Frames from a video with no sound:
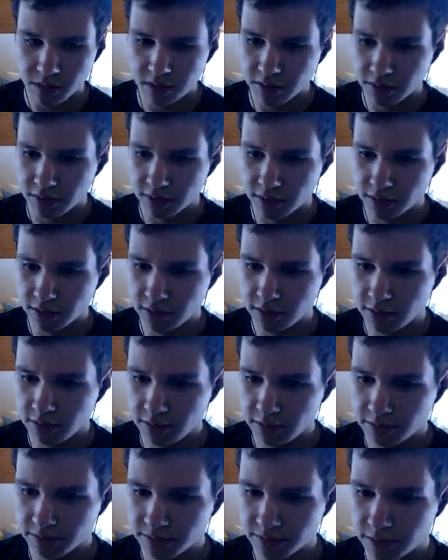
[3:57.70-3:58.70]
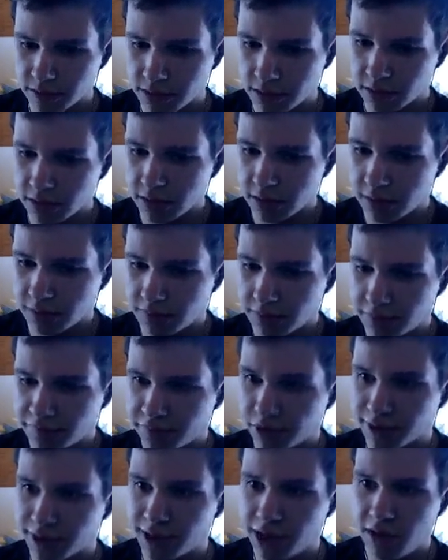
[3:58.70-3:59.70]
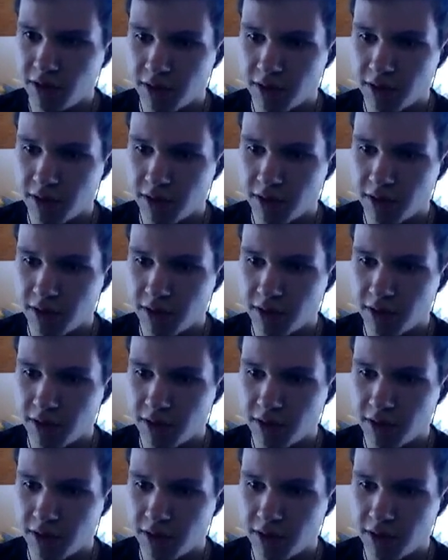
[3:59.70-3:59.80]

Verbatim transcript: Uh, we've got our